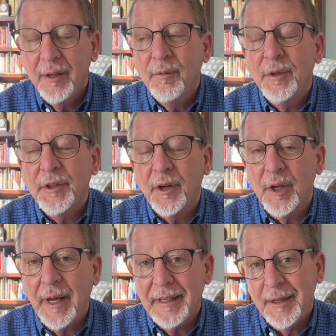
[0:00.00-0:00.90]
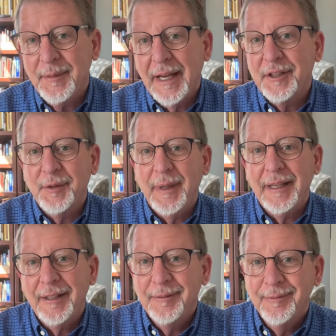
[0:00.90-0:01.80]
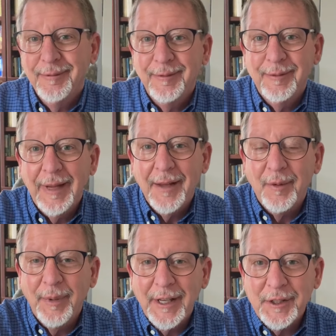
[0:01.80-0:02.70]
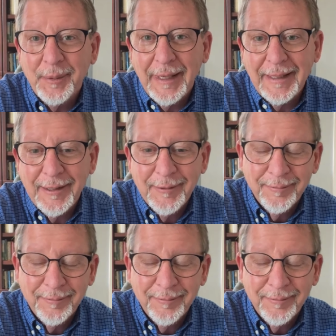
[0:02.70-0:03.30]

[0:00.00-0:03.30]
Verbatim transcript: We'll talk about him next week. Have a blessed week.